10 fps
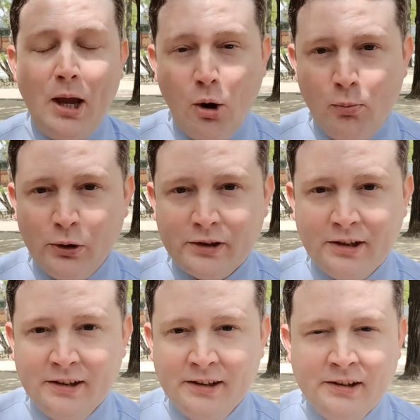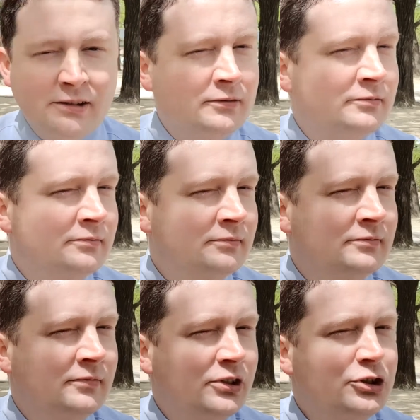homework,
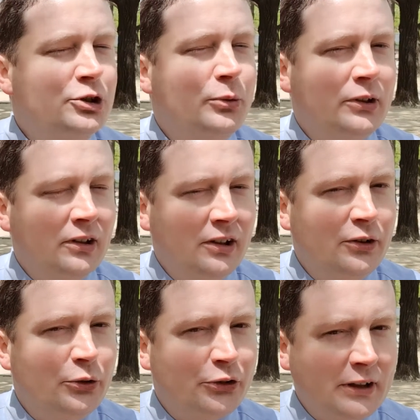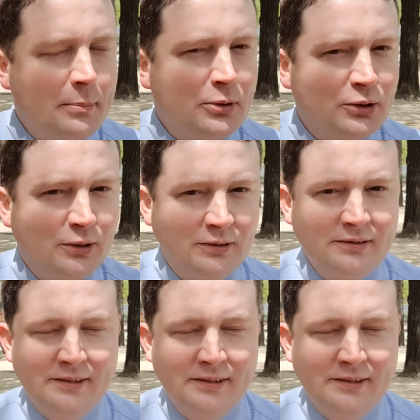she was a little skeptical.